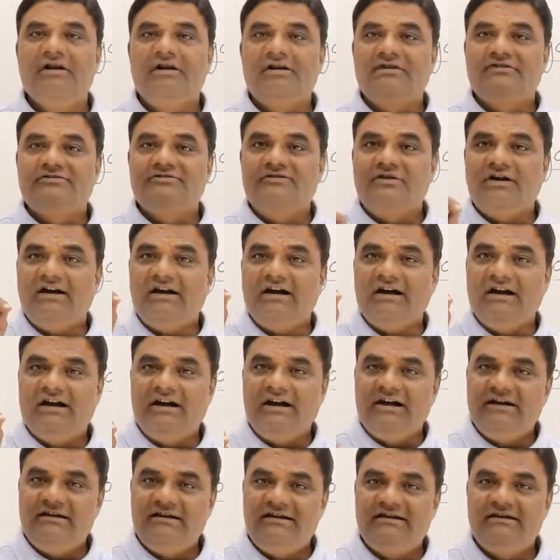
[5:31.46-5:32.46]
So
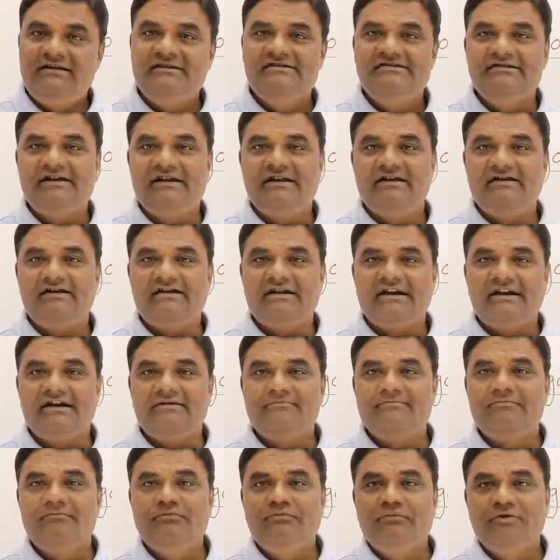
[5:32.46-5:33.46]
at the design
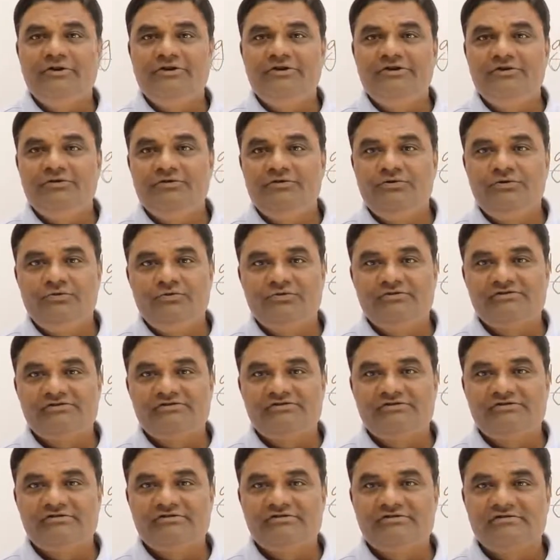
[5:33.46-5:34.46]
time, what do you
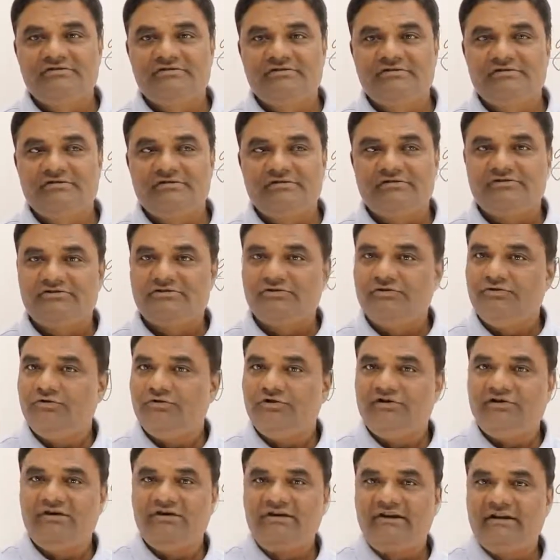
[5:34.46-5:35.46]
use? So you
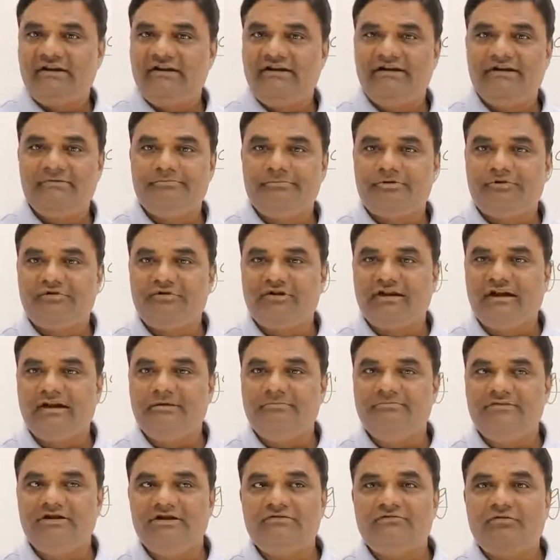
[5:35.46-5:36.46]
are not writing a
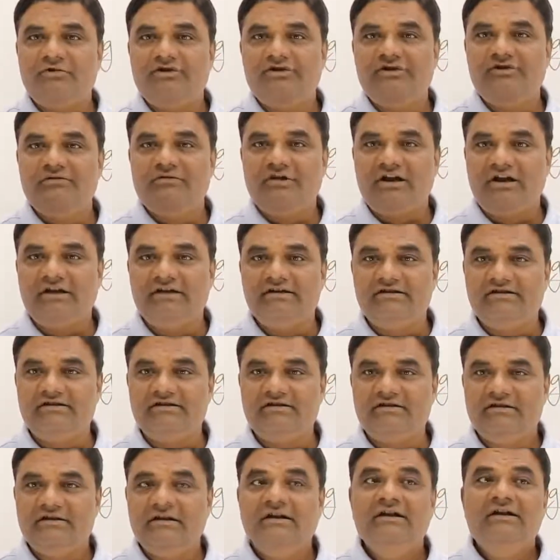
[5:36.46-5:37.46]
program, then what do you write?
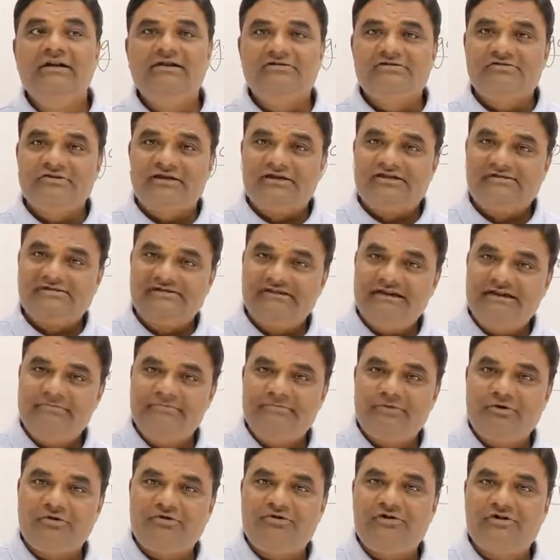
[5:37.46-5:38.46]
So that same
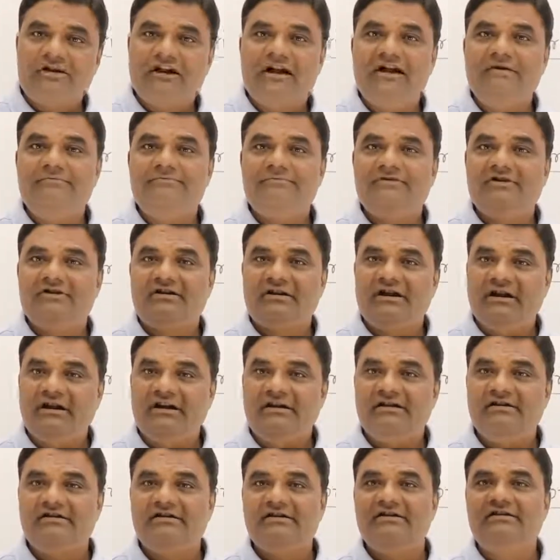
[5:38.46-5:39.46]
program, we
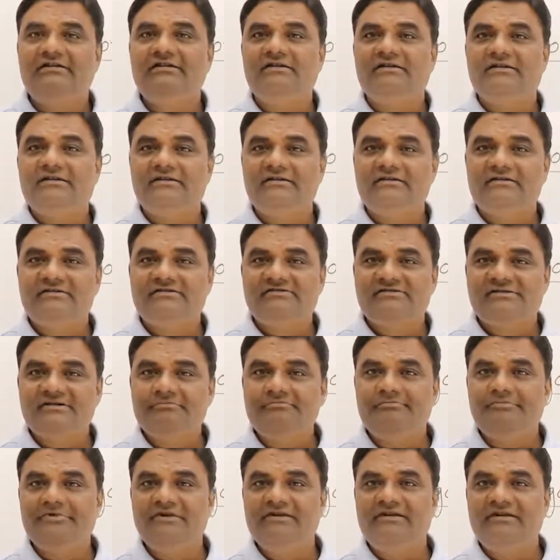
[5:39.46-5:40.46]
write it in
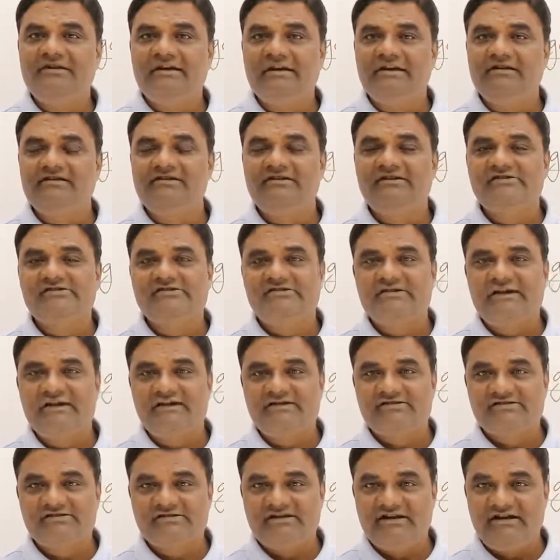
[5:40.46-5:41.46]
simple English-like
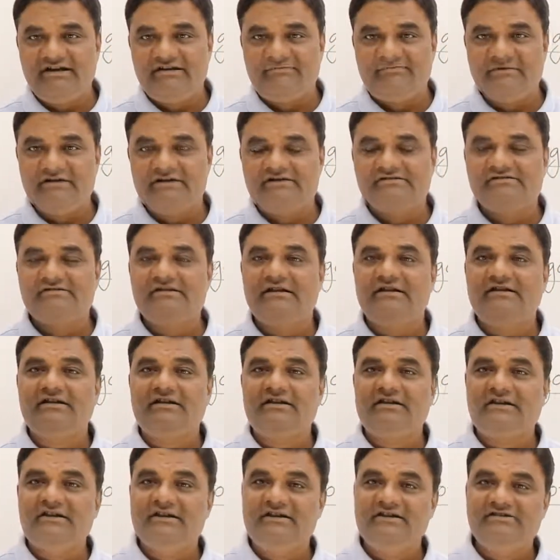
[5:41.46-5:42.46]
statements that
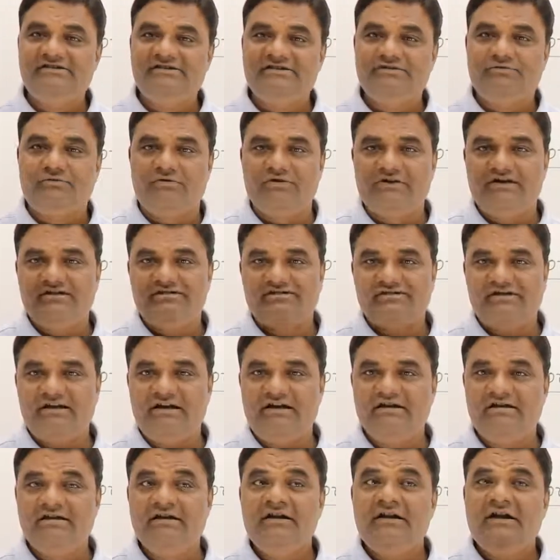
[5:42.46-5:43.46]
are easy to
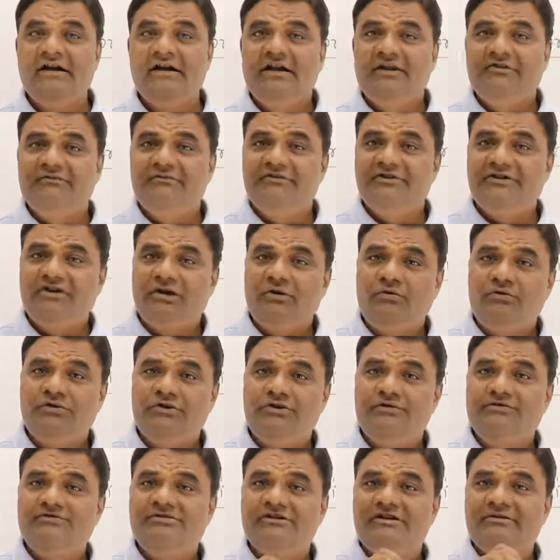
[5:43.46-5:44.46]
understand without
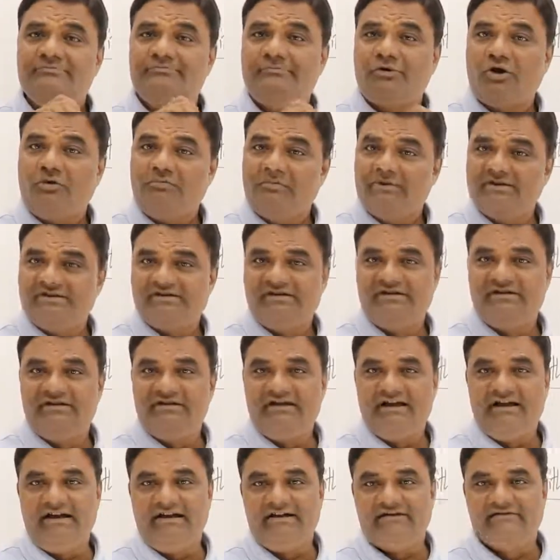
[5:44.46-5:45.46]
using proper
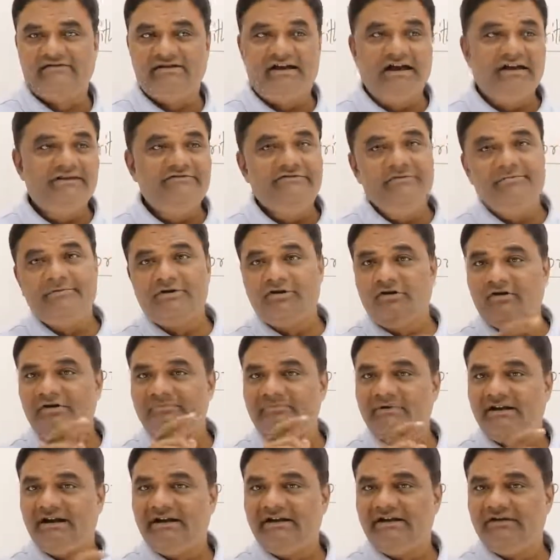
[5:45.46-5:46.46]
syntax, and we may not
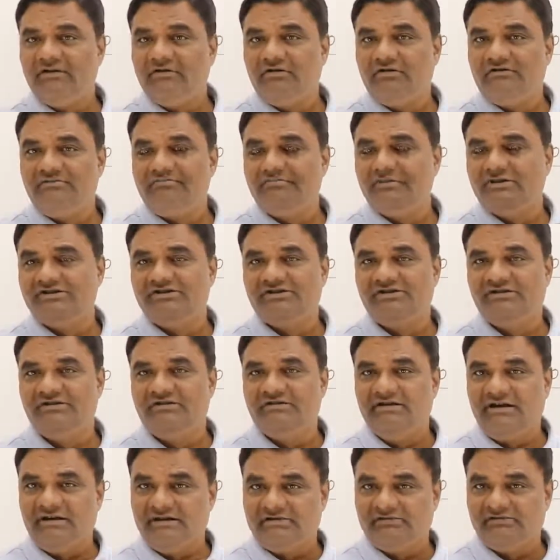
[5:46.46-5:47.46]
be writing on
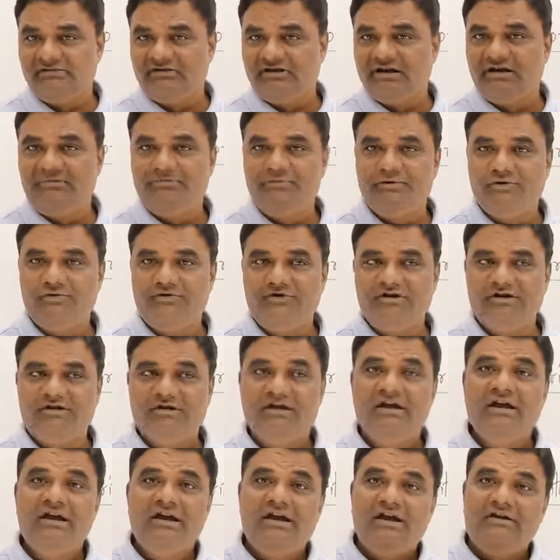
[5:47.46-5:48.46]
machine, that is on computer,
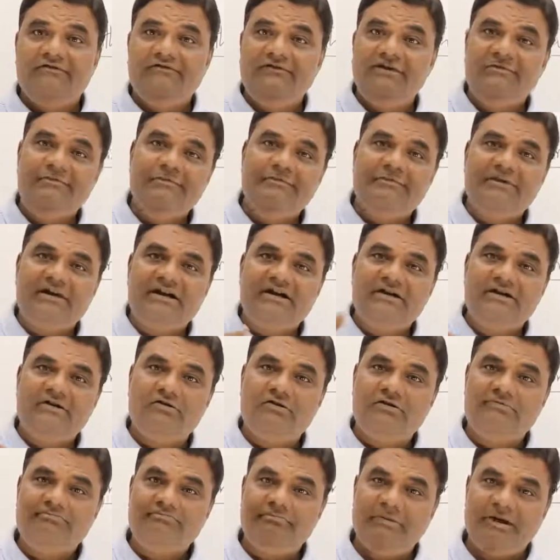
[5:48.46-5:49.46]
we may be writing
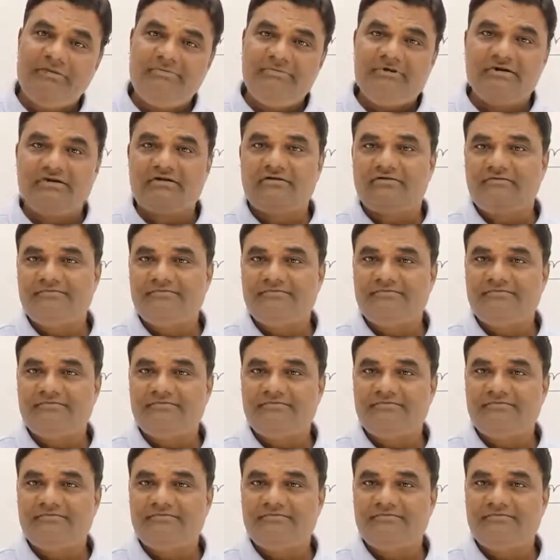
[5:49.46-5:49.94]
on paper.